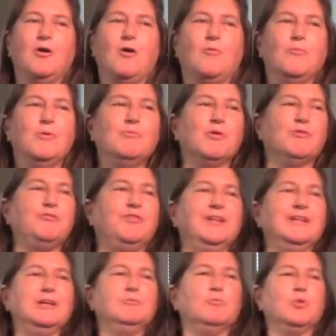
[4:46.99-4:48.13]
When we're
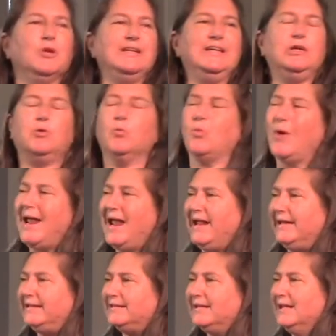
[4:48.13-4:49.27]
feeling really
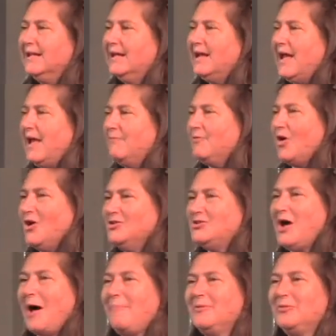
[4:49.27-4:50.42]
great and we're on
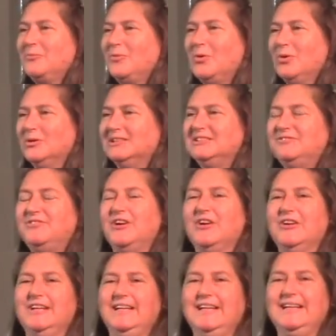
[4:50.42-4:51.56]
top of the world, it's
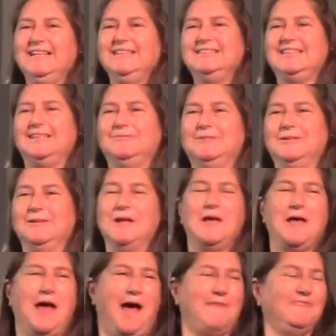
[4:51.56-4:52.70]
very easy when
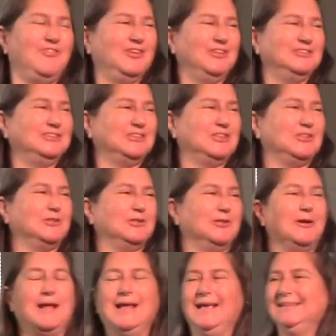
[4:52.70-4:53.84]
I'm feeling
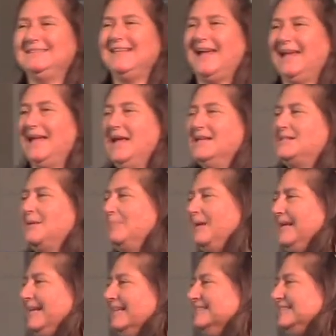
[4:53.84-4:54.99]
secure. It's like somebody
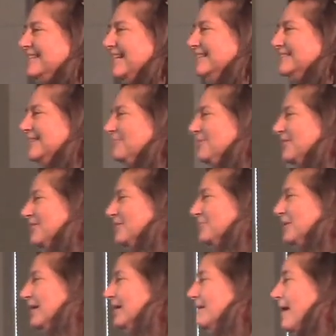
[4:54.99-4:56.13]
can say something to
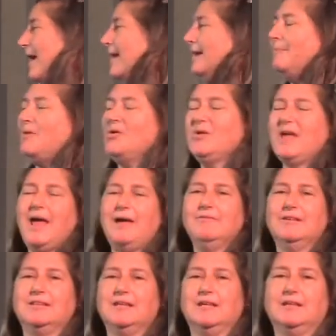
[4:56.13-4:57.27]
me and I'm okay
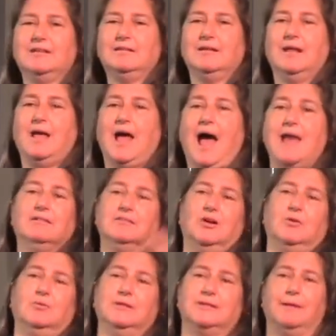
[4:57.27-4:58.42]
with it. I don't
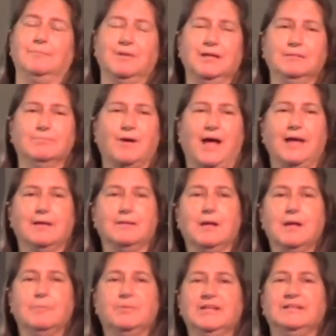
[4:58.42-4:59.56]
know what they mean by
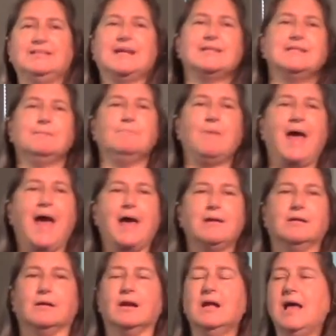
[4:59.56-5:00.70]
it, but it doesn't
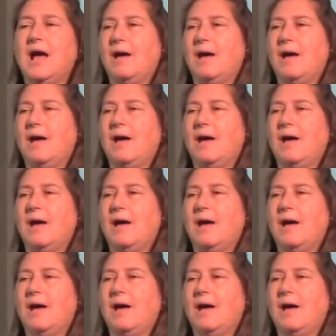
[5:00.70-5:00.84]
matter.